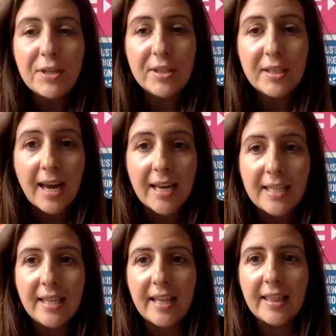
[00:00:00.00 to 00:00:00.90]
to that, the
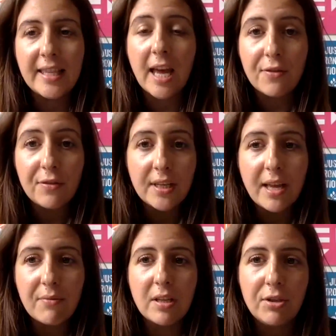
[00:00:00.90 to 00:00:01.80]
other thing that was
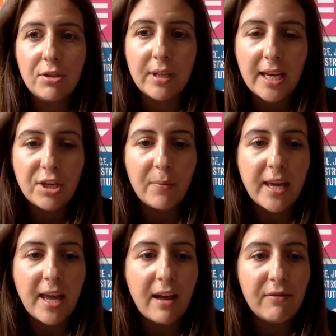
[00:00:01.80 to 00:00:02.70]
launched during the
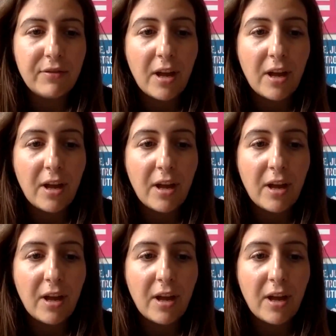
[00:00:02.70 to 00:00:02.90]
HLPF